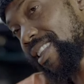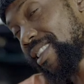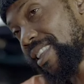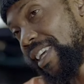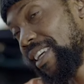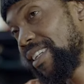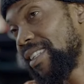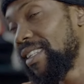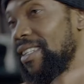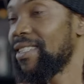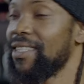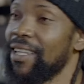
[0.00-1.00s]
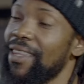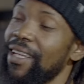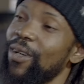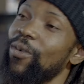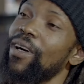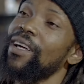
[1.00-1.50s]
the thing. This is the
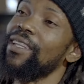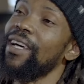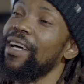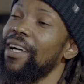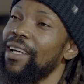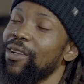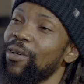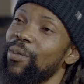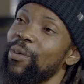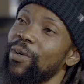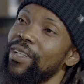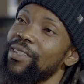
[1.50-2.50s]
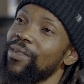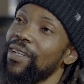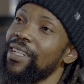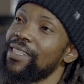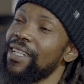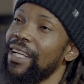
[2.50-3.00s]
thing where, that a lot of people need to
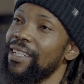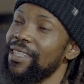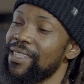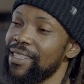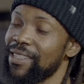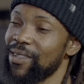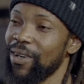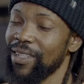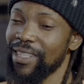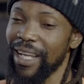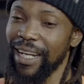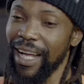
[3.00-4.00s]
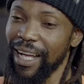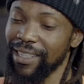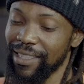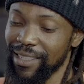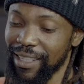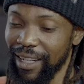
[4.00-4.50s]
understand. This is not an
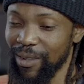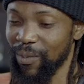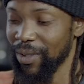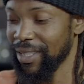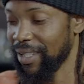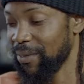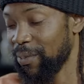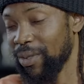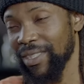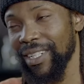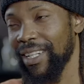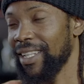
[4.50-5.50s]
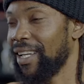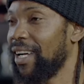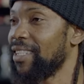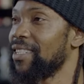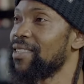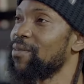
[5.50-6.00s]
artist can push another
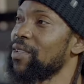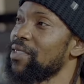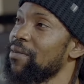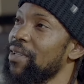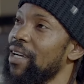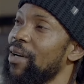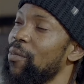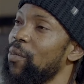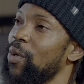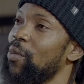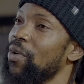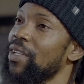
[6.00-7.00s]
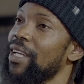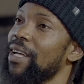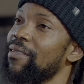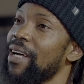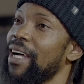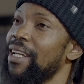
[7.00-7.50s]
artist. Most of the people that
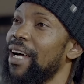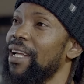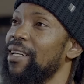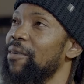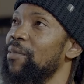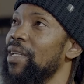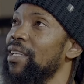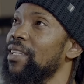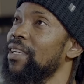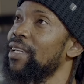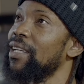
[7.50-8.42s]
I've had under me